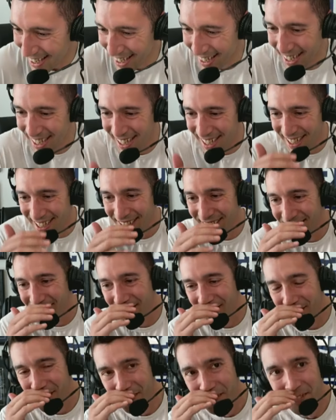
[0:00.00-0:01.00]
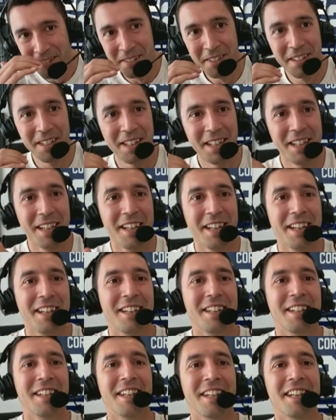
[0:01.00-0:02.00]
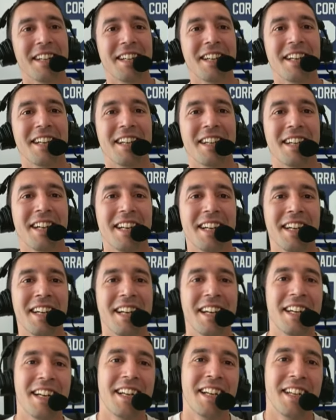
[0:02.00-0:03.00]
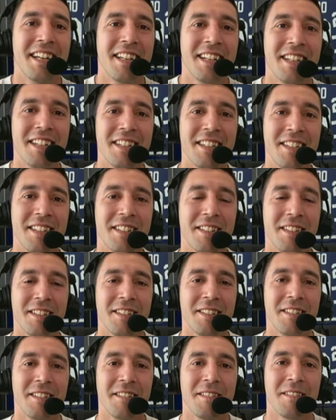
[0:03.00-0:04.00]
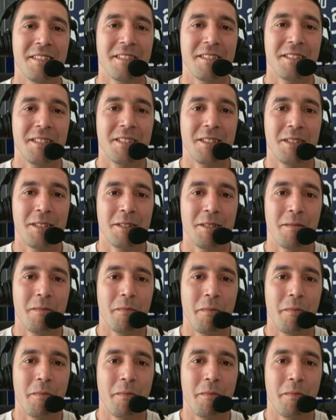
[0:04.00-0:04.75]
The person shown says nothing.